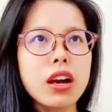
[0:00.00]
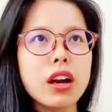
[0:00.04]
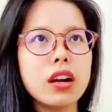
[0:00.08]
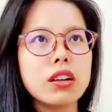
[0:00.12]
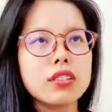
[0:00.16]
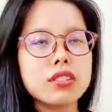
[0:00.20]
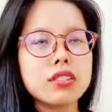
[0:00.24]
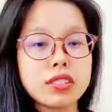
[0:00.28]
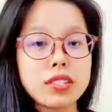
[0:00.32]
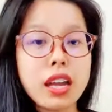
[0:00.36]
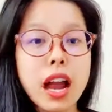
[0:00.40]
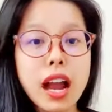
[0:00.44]

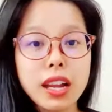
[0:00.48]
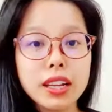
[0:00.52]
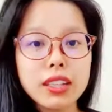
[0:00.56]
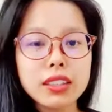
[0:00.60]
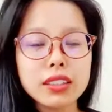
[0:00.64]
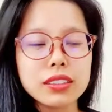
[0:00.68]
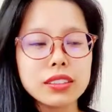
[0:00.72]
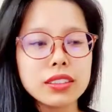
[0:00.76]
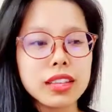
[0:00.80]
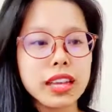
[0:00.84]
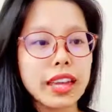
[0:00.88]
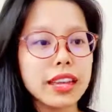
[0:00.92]

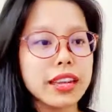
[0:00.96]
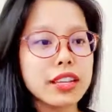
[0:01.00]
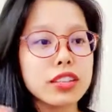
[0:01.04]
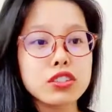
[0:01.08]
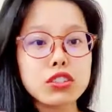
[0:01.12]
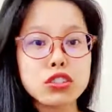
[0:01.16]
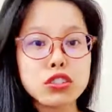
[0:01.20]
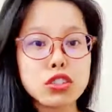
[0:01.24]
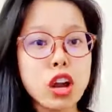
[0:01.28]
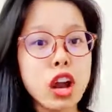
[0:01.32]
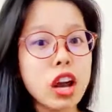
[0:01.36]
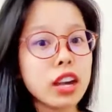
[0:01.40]
style, it
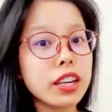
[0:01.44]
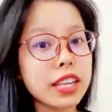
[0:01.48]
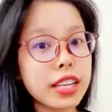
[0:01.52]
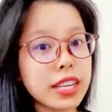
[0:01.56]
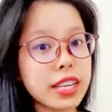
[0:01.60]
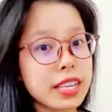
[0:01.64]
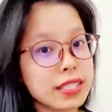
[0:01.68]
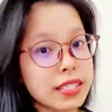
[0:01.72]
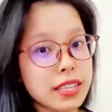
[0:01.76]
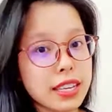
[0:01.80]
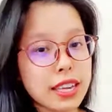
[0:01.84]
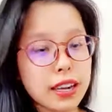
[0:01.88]
is not
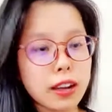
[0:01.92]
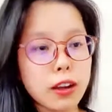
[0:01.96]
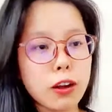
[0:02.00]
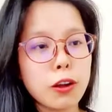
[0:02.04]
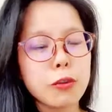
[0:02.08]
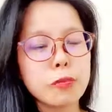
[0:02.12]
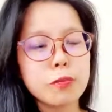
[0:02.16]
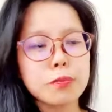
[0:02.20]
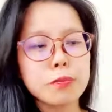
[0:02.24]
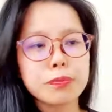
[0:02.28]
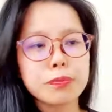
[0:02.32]
easy at all.